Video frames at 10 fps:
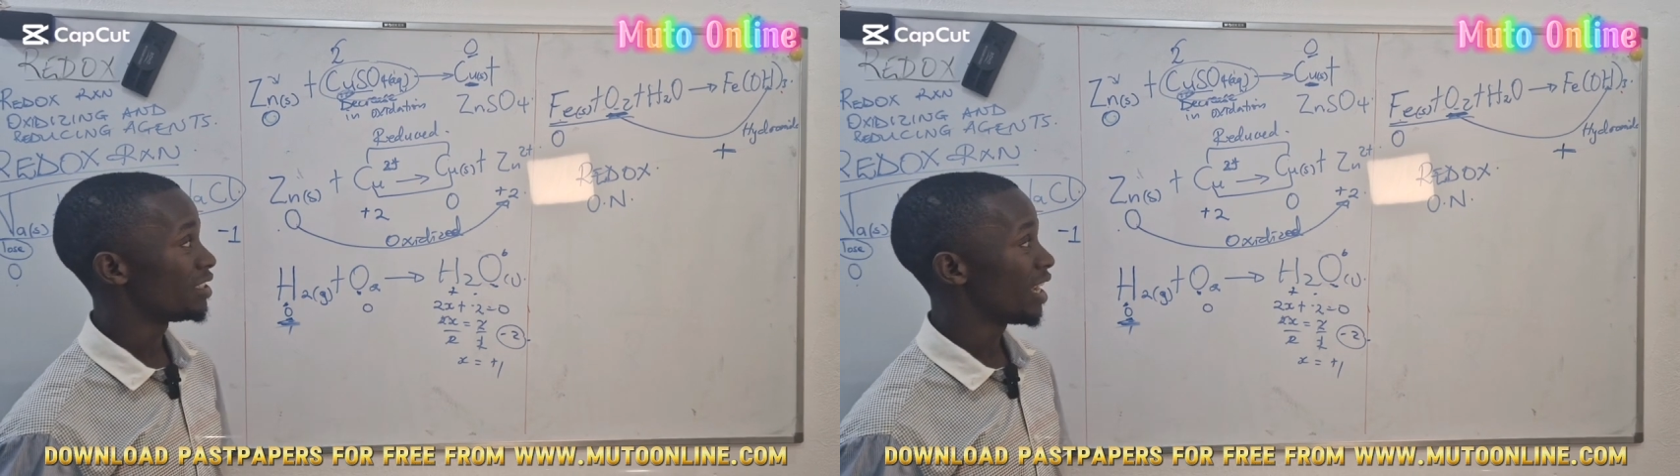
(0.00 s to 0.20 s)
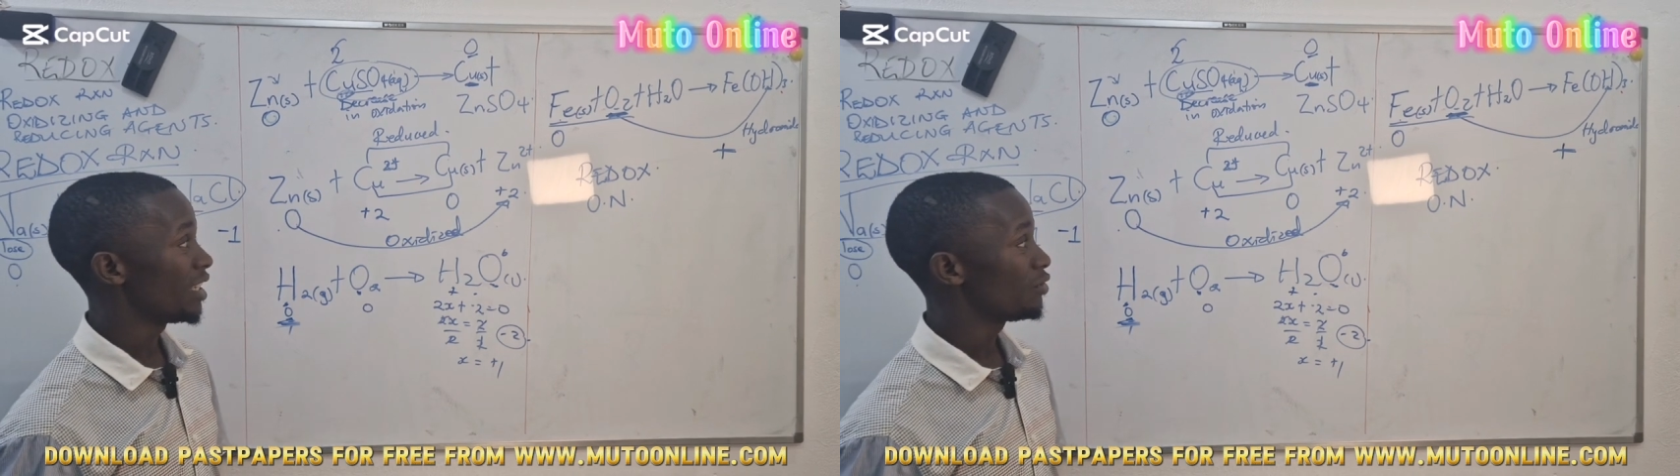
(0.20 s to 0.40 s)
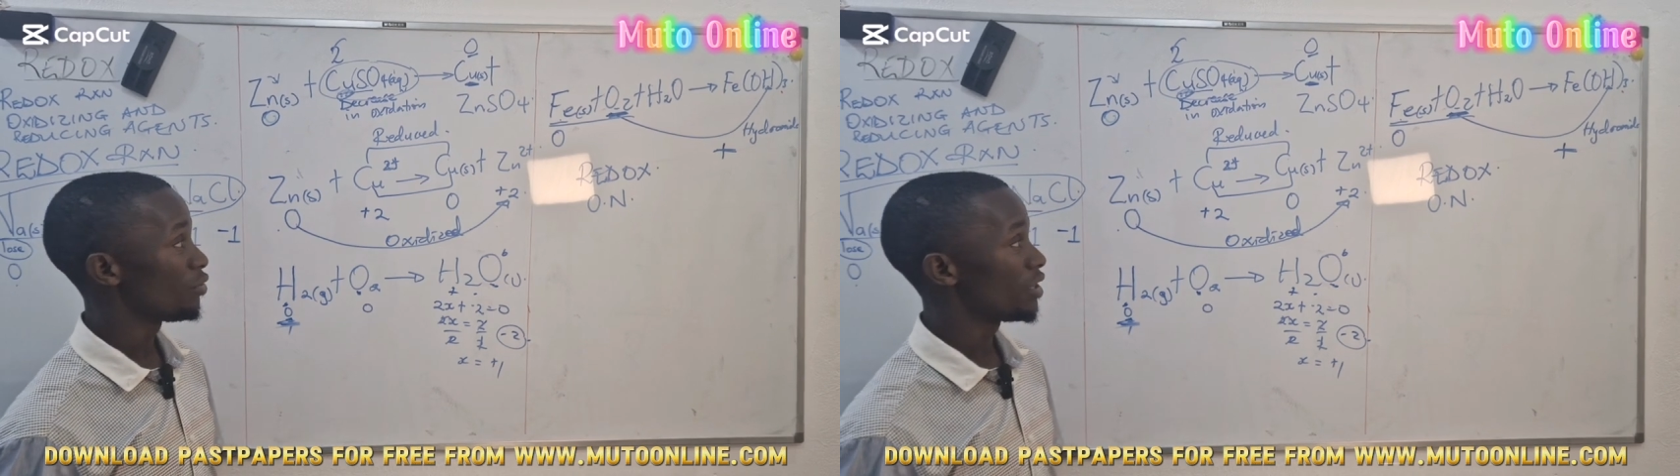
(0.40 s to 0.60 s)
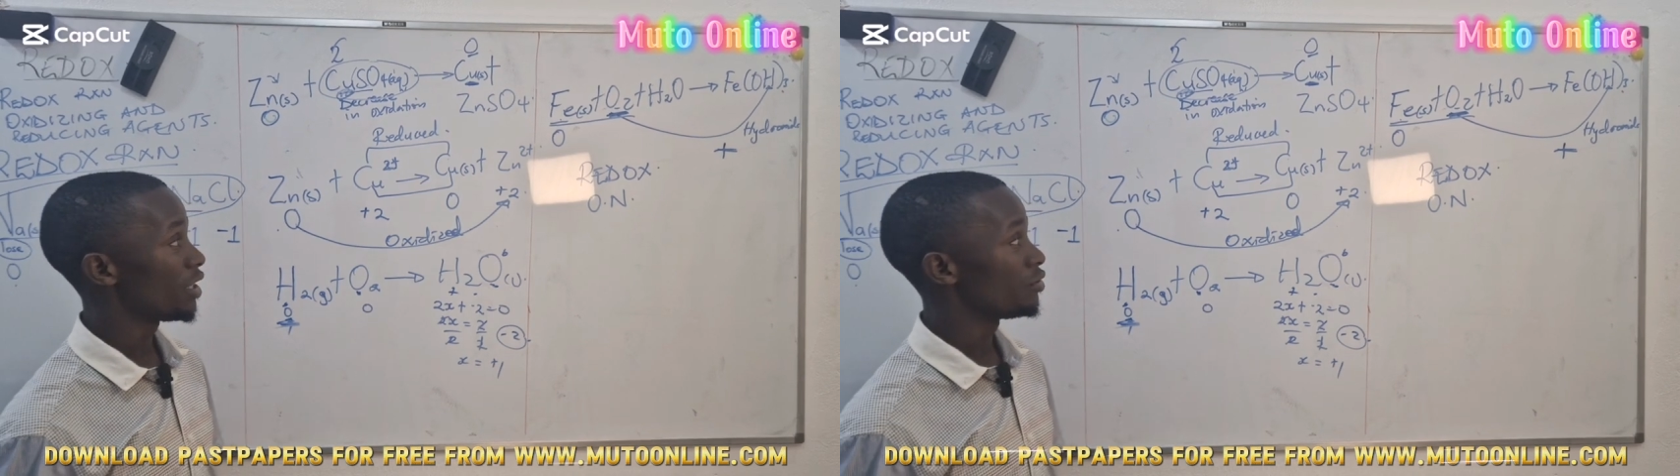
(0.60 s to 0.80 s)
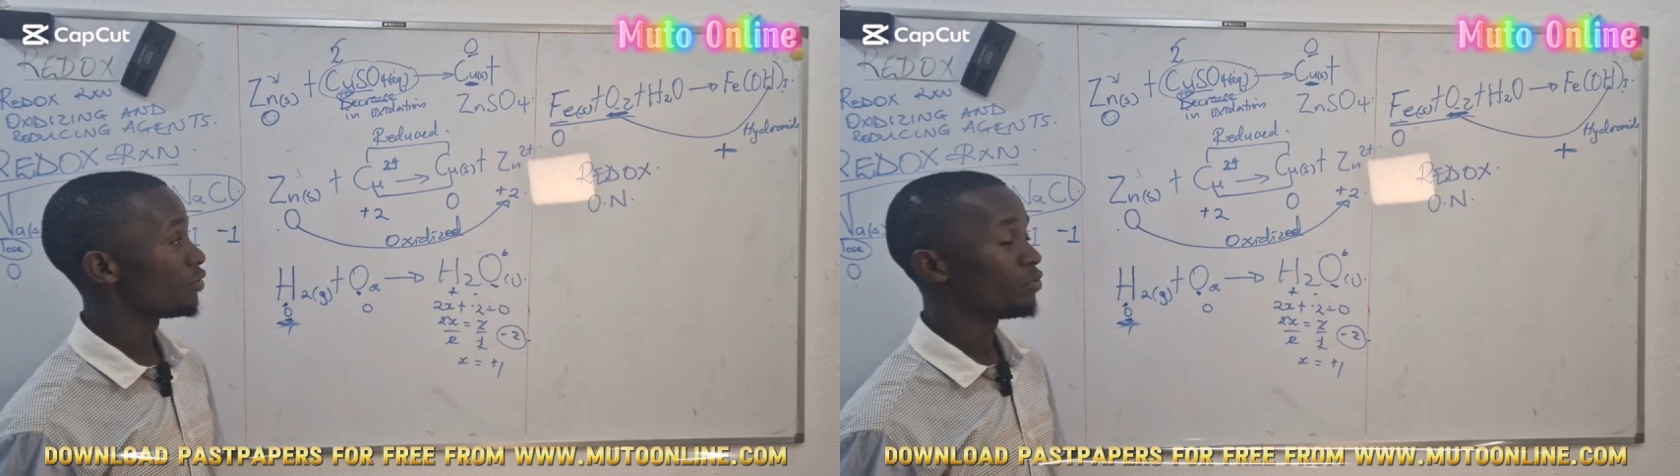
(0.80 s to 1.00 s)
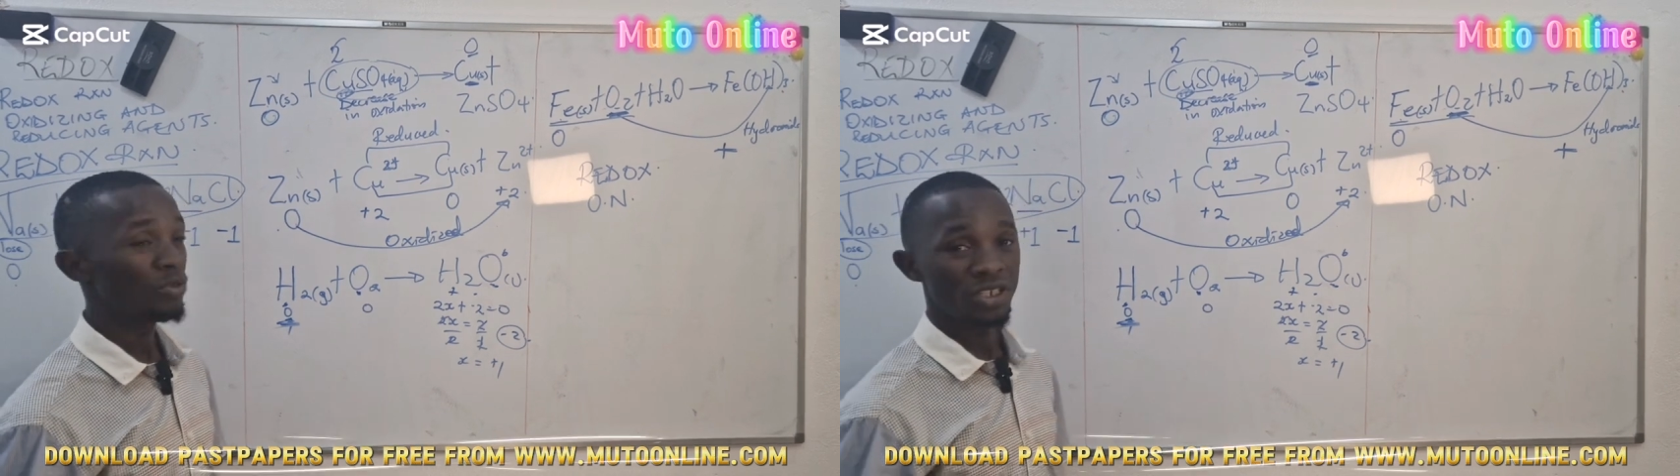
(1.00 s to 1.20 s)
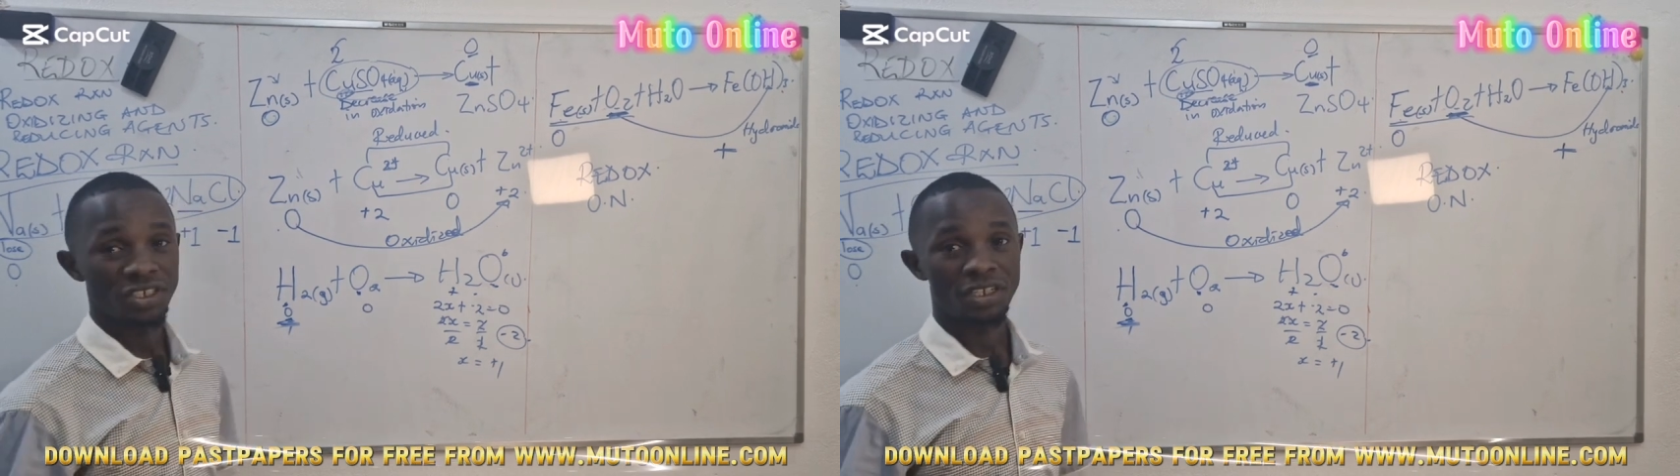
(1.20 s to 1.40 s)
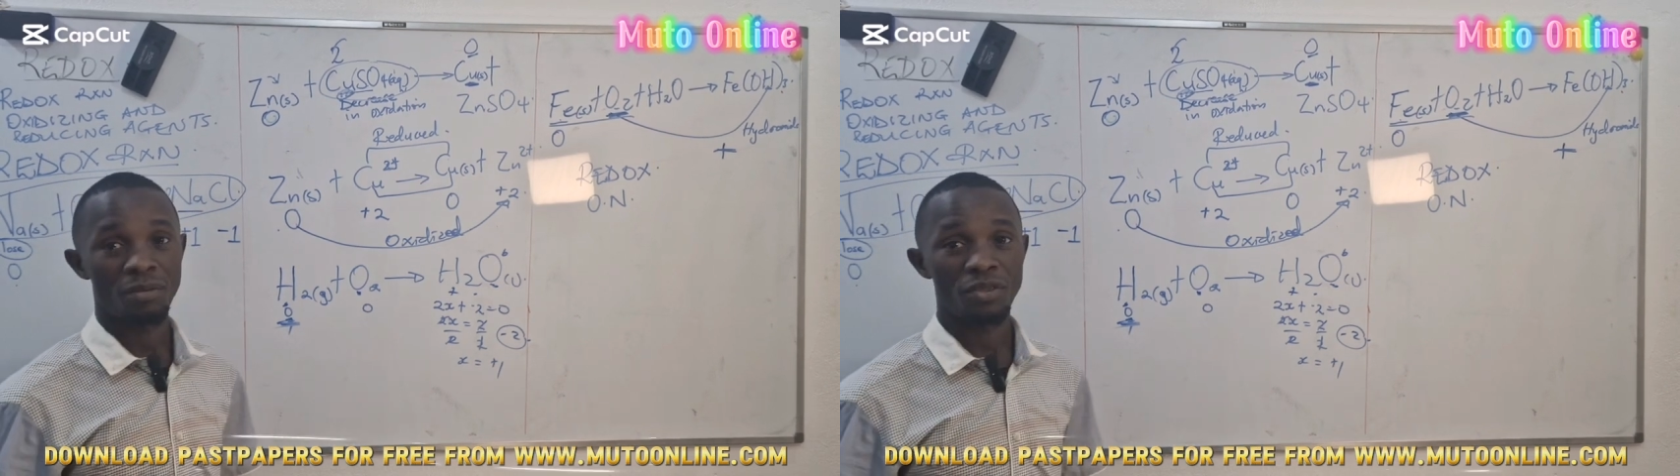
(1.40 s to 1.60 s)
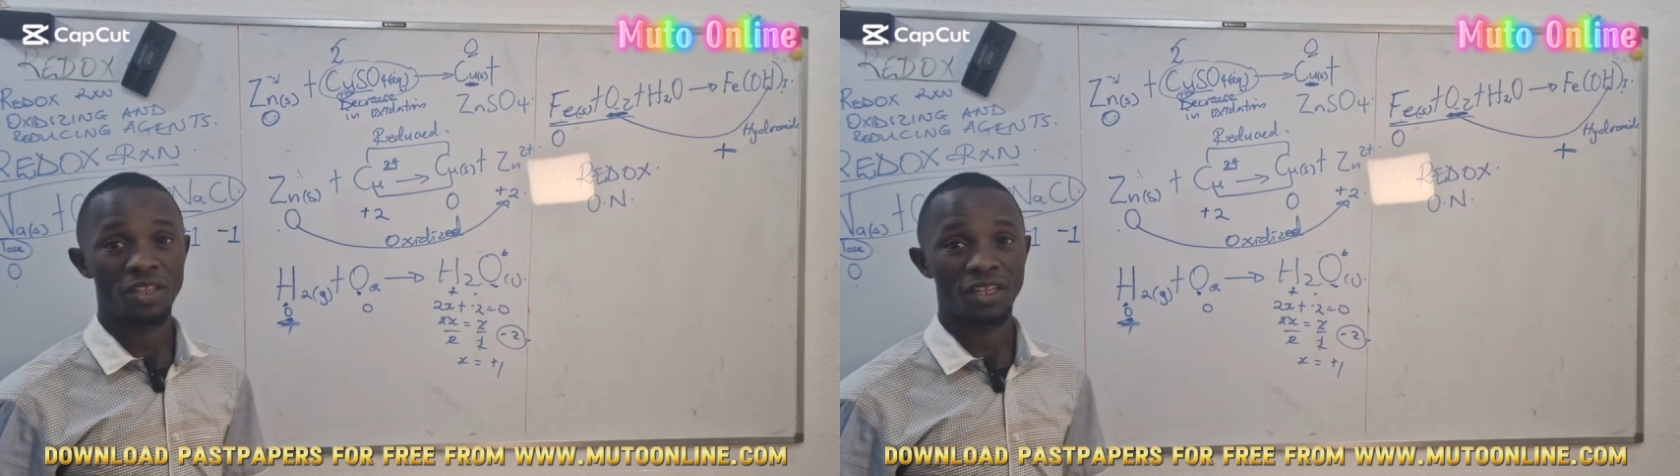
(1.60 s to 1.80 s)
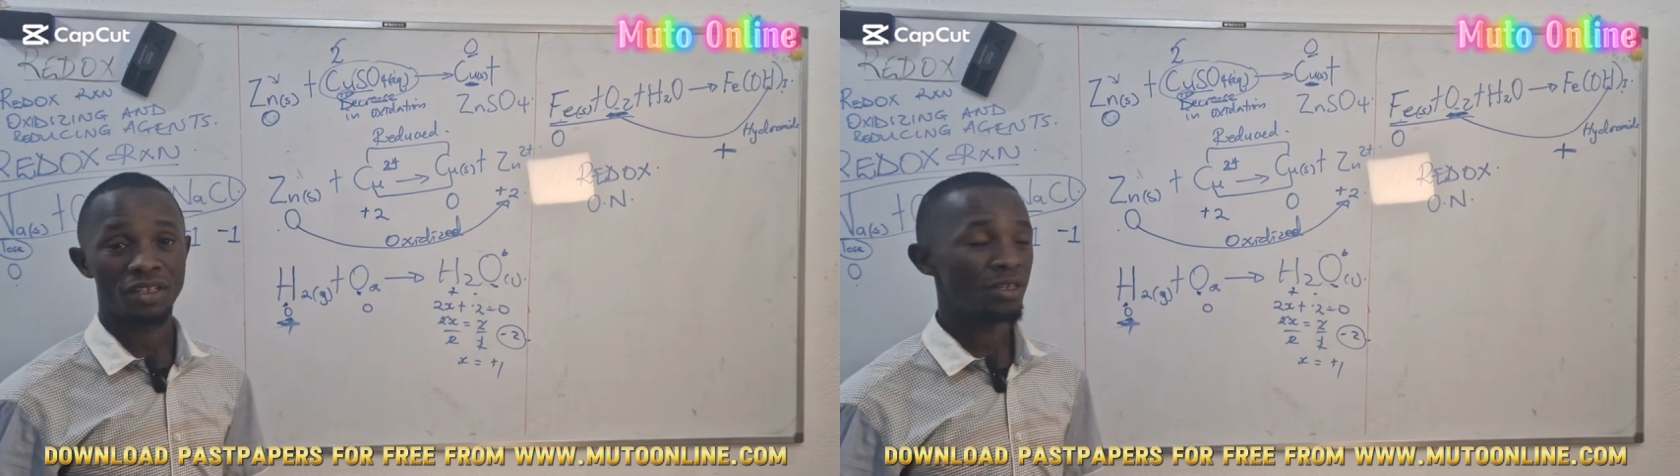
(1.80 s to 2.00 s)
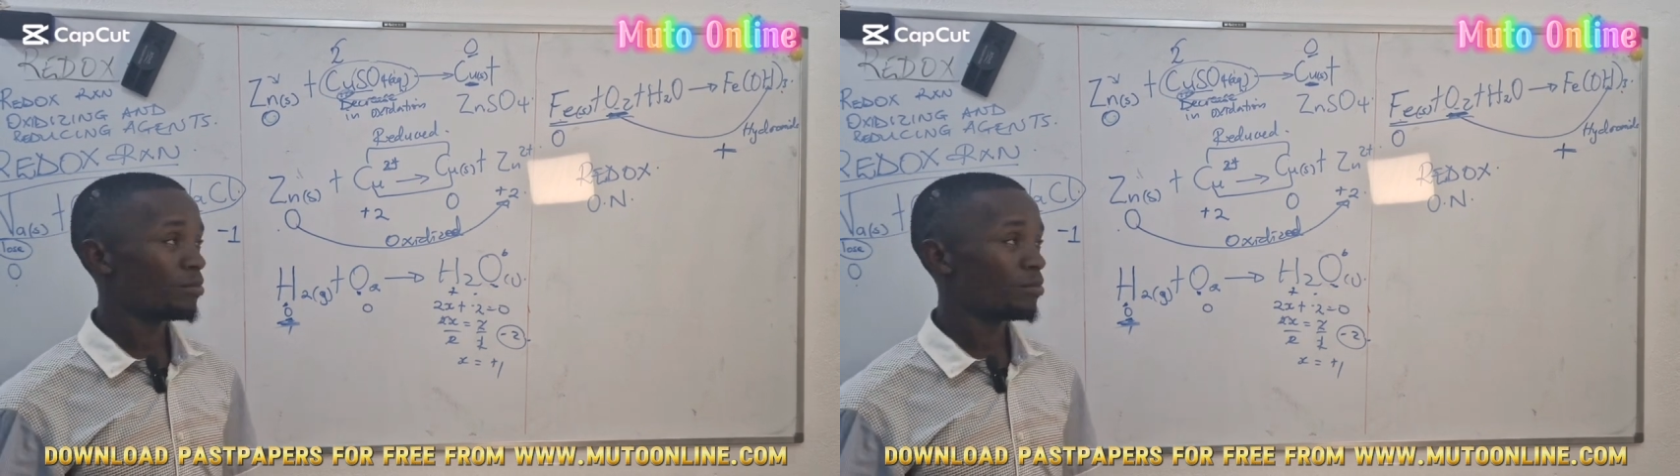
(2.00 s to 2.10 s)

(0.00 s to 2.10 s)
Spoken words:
judge whether you've picked something.